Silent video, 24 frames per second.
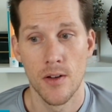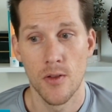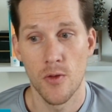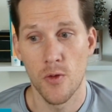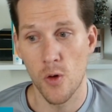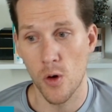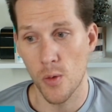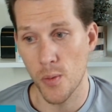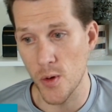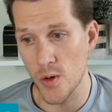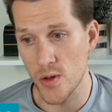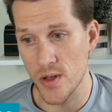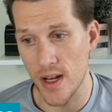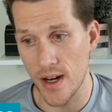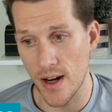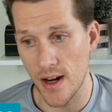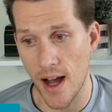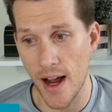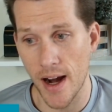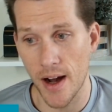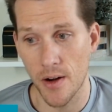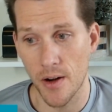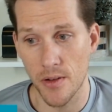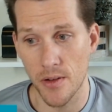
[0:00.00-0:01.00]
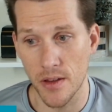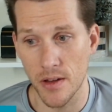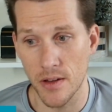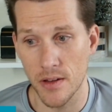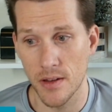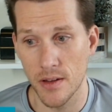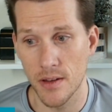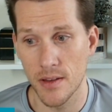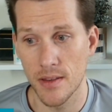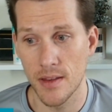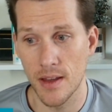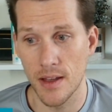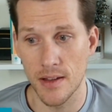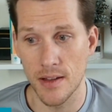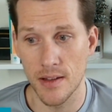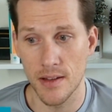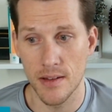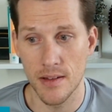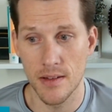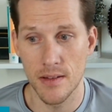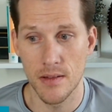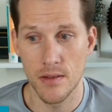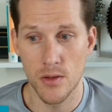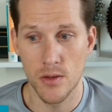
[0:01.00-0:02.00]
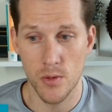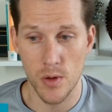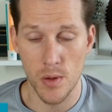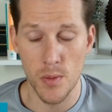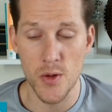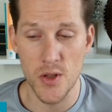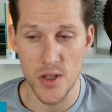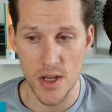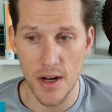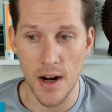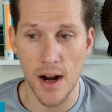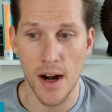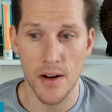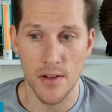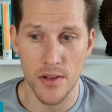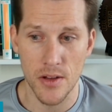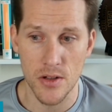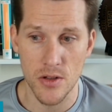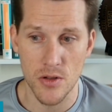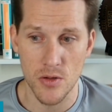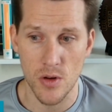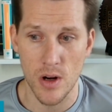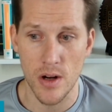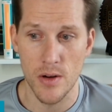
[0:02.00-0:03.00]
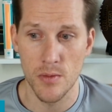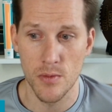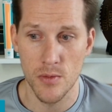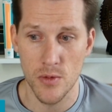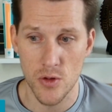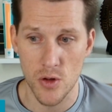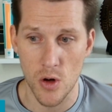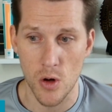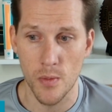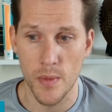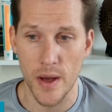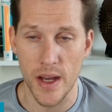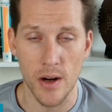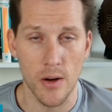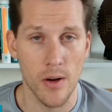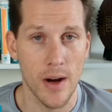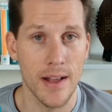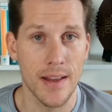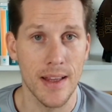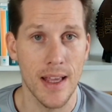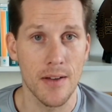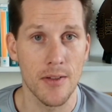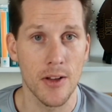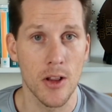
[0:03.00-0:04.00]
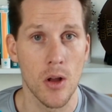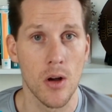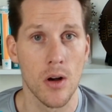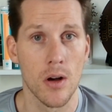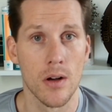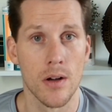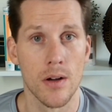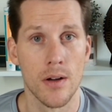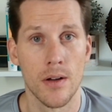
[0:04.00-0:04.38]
4% higher than 3% higher than Jerome Baker and David Long.